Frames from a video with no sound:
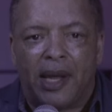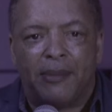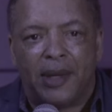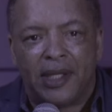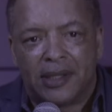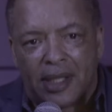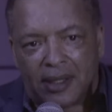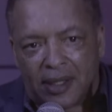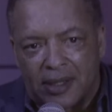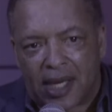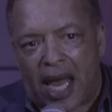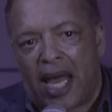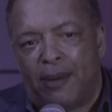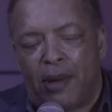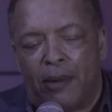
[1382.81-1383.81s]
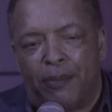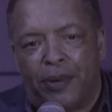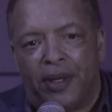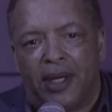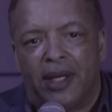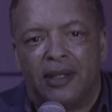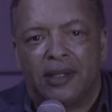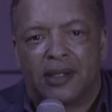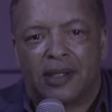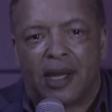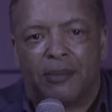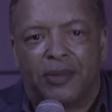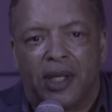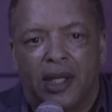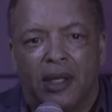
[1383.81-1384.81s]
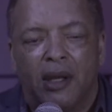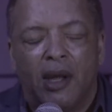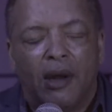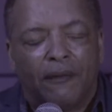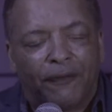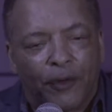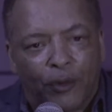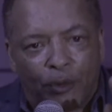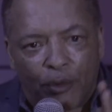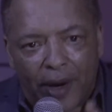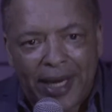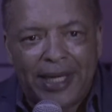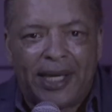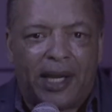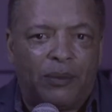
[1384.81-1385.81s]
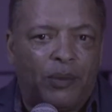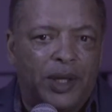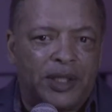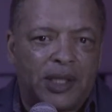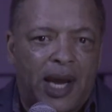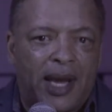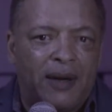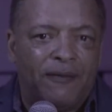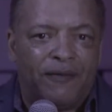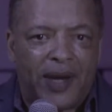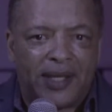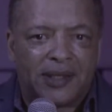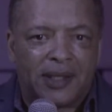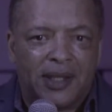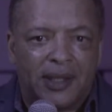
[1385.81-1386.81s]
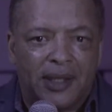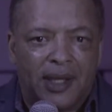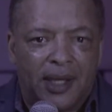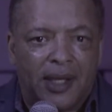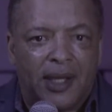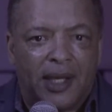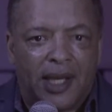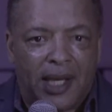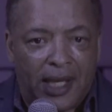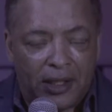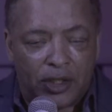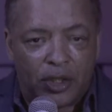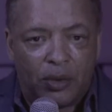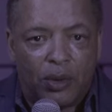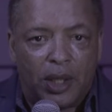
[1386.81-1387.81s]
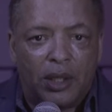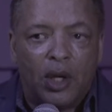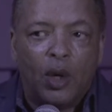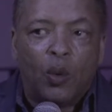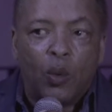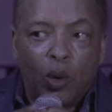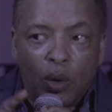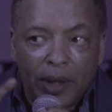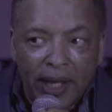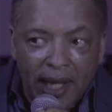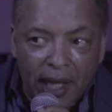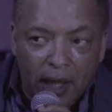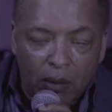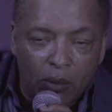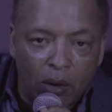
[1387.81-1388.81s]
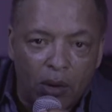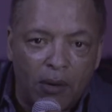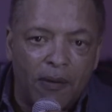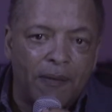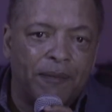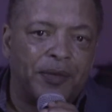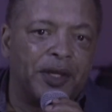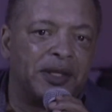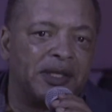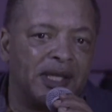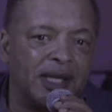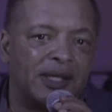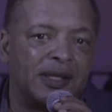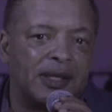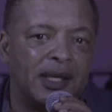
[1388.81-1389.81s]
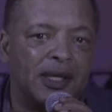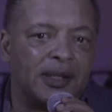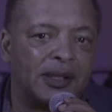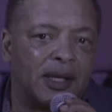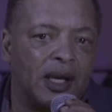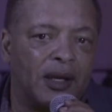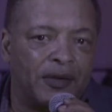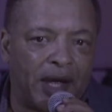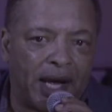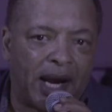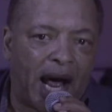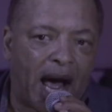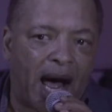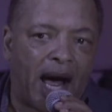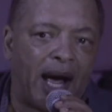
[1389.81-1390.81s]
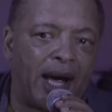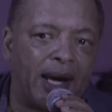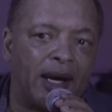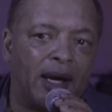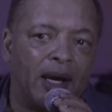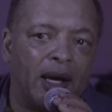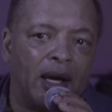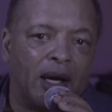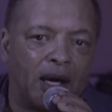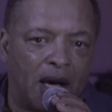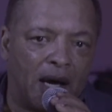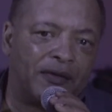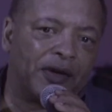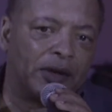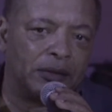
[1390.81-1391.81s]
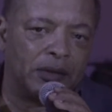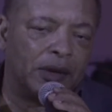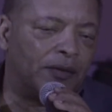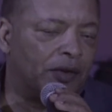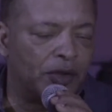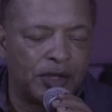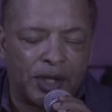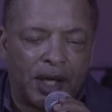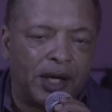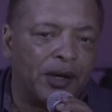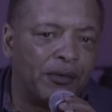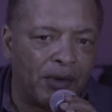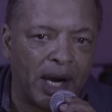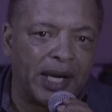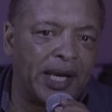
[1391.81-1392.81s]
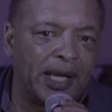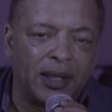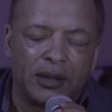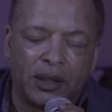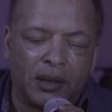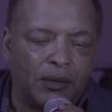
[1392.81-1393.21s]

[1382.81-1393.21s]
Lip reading: means that the time I put in something, the rate at which I invested into it will equal the distance that I cover. If you study running